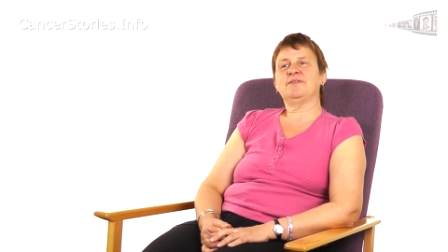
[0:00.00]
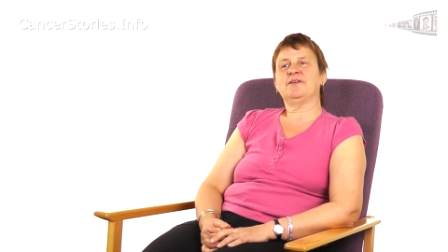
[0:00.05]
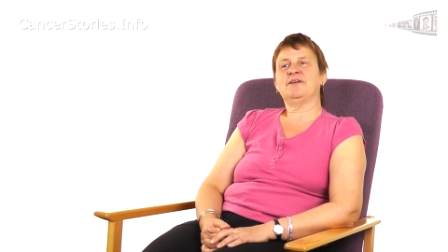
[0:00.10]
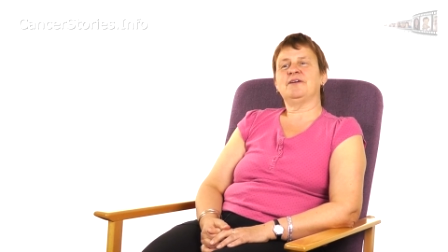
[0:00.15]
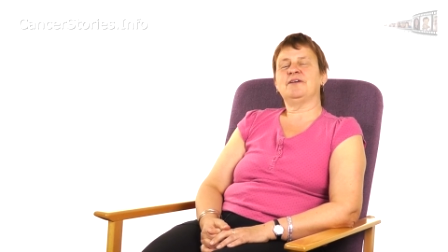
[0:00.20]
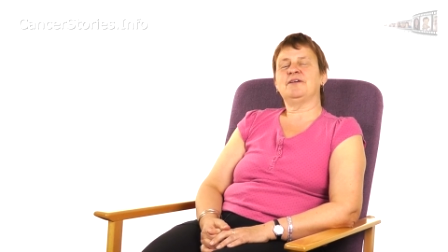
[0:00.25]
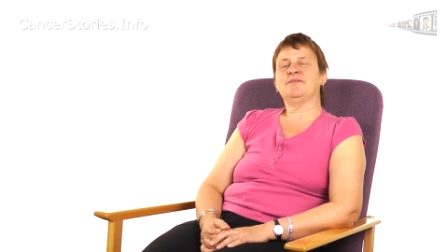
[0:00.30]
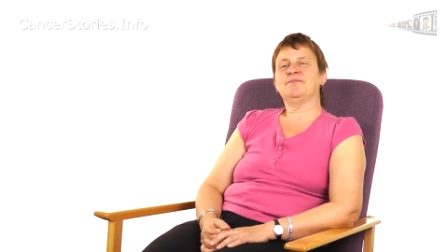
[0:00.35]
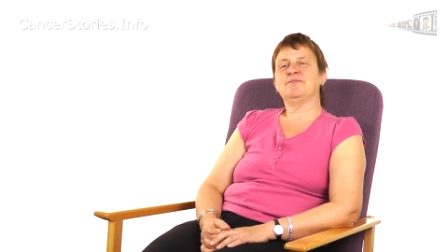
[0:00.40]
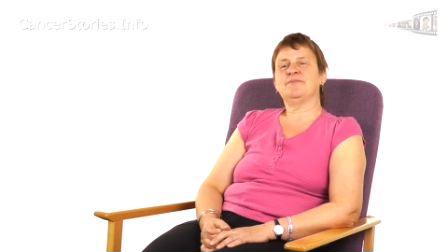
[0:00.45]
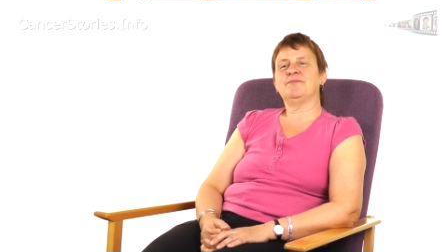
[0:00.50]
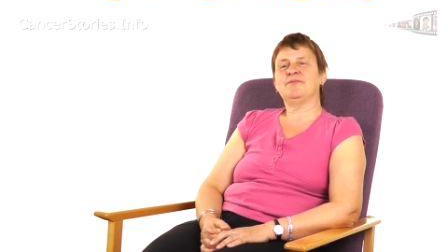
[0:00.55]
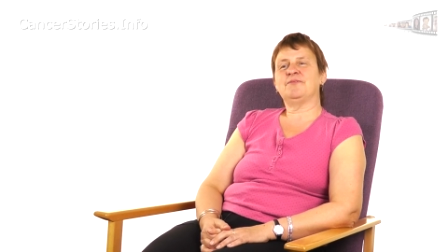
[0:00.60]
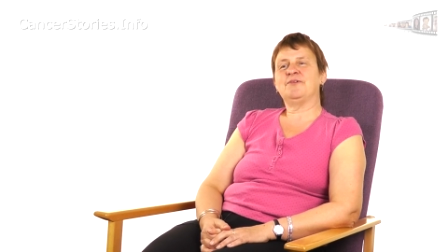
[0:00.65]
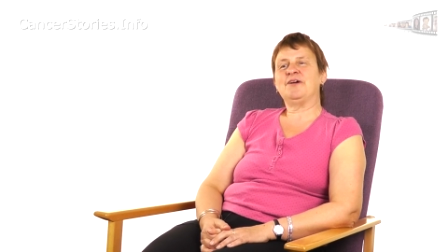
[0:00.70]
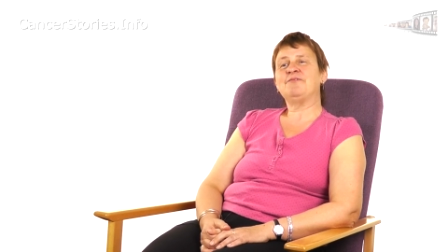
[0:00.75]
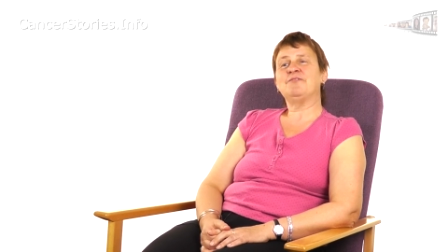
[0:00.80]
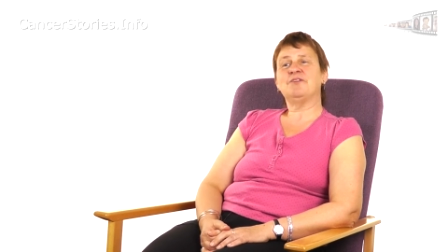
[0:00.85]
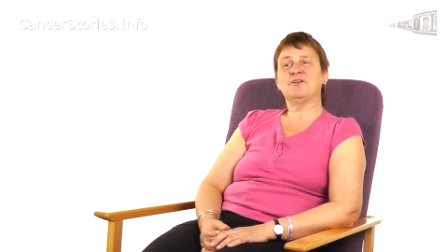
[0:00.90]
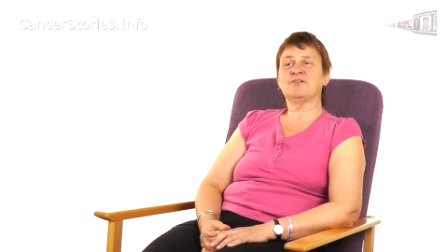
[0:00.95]

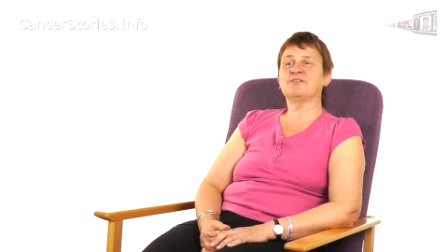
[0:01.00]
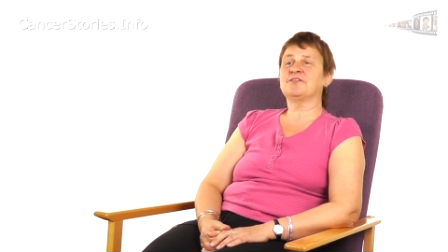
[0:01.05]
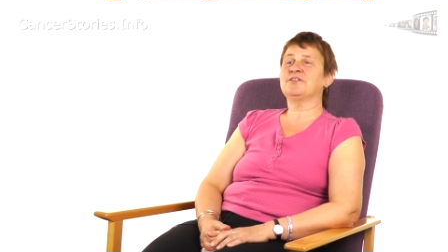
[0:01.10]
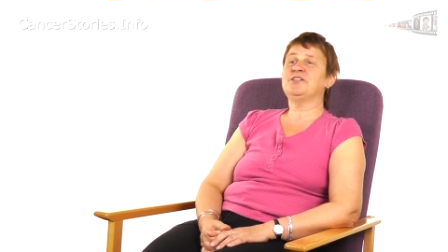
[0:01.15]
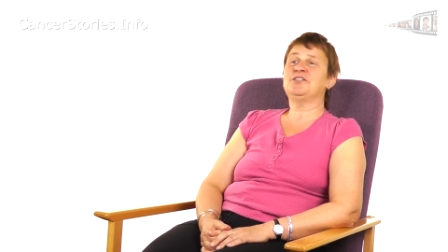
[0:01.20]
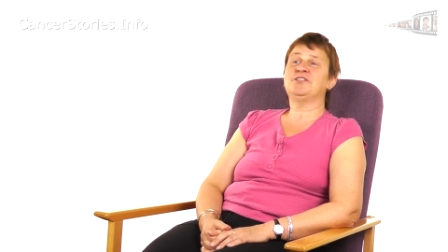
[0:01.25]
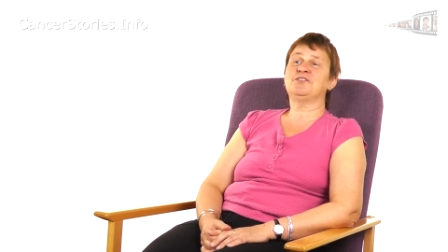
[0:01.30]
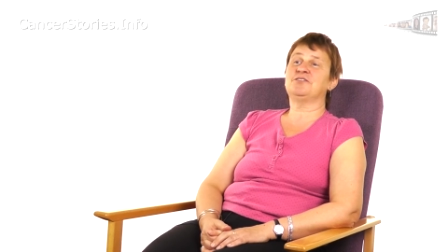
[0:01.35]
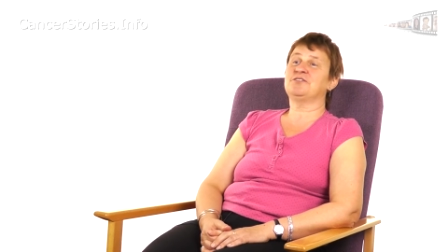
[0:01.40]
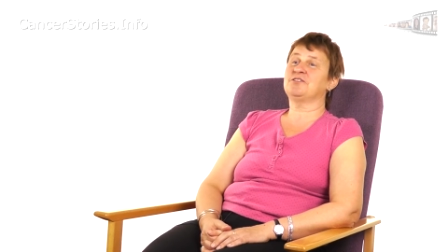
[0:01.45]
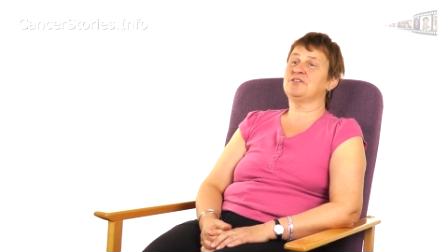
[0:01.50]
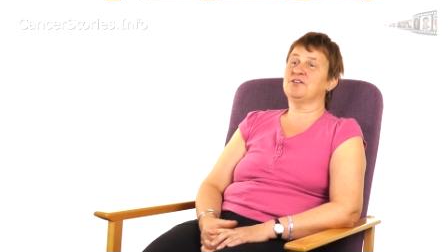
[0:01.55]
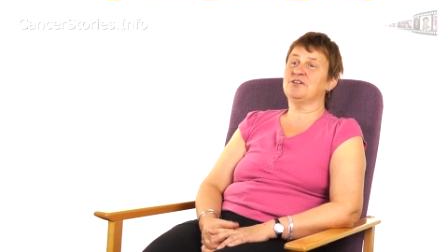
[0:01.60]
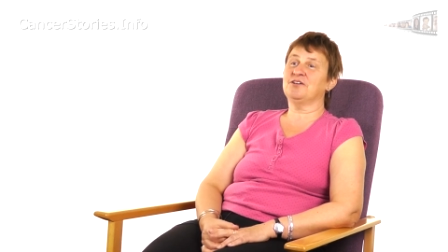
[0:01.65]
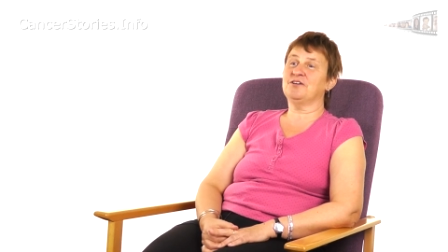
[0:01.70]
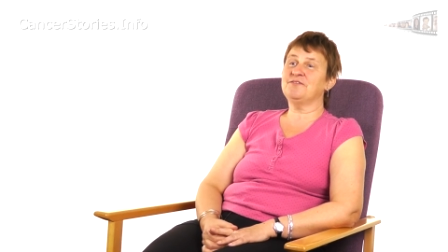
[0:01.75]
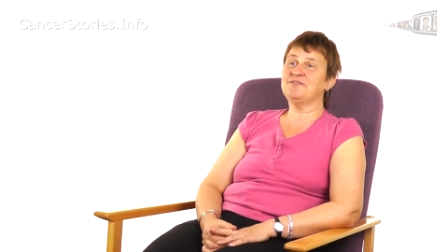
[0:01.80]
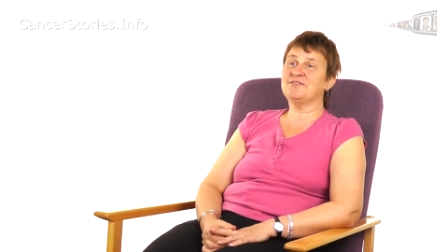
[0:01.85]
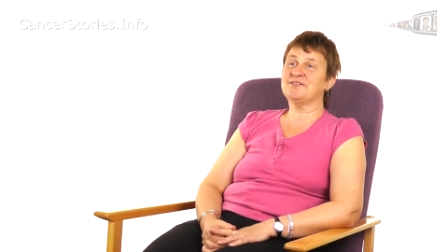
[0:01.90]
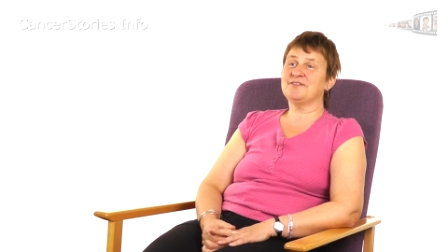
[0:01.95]
We haven't got on each other's
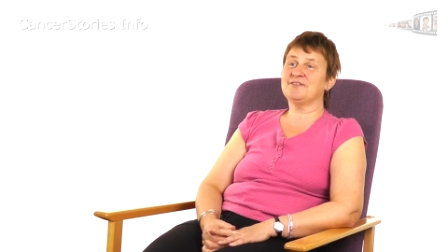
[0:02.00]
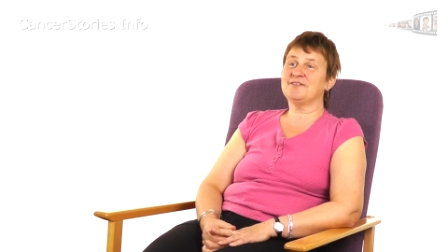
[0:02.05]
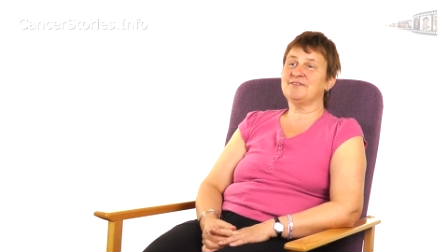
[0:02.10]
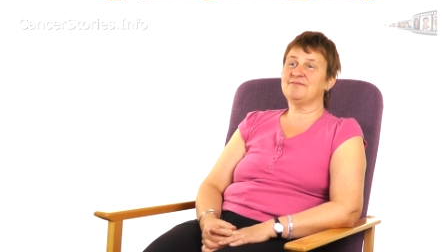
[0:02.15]
nerves.